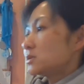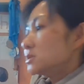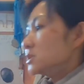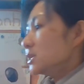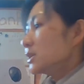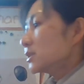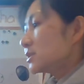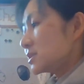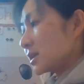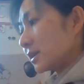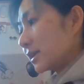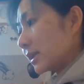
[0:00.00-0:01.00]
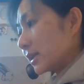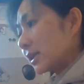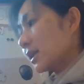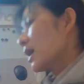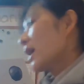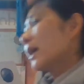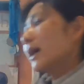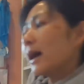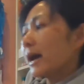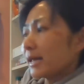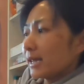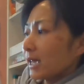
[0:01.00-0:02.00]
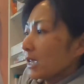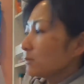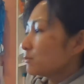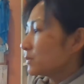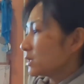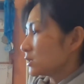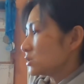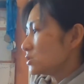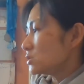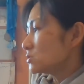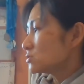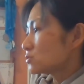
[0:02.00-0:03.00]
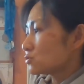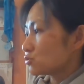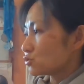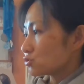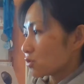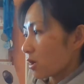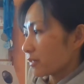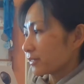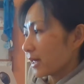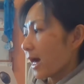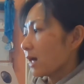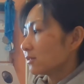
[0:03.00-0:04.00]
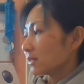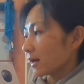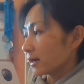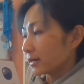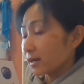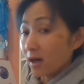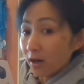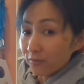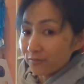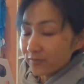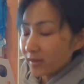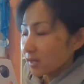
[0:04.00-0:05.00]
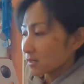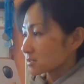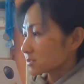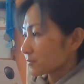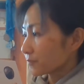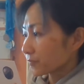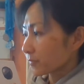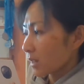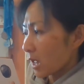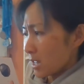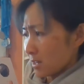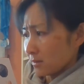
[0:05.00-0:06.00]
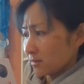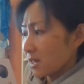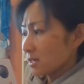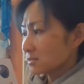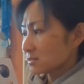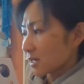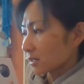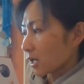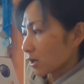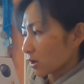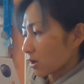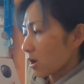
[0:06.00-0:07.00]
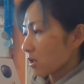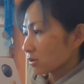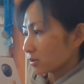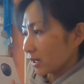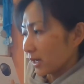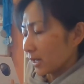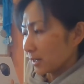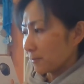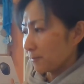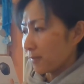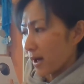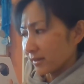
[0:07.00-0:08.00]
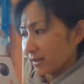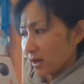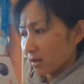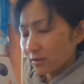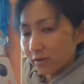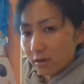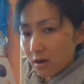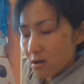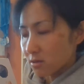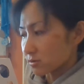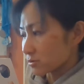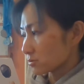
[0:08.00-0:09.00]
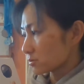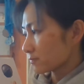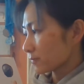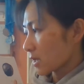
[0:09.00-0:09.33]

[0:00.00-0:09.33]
Dear Duncan, I hate being used to draw the outline of things that are colored in by the other colors,